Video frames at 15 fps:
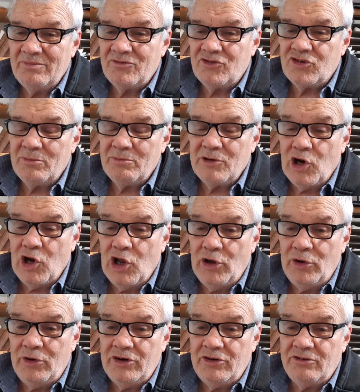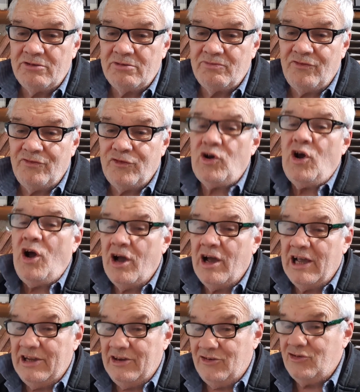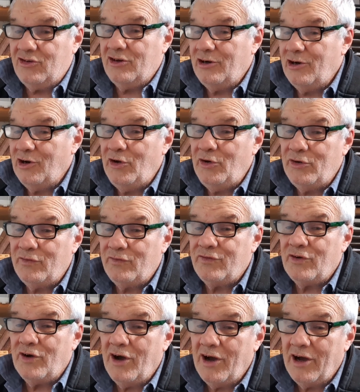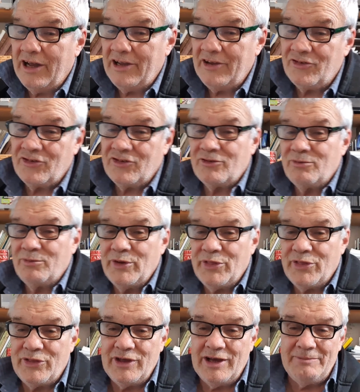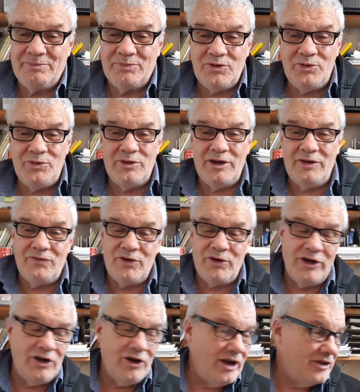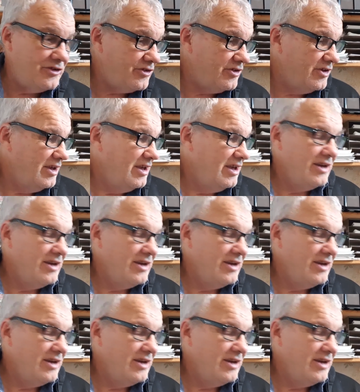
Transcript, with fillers: some loaded fries with oh, they're very nice,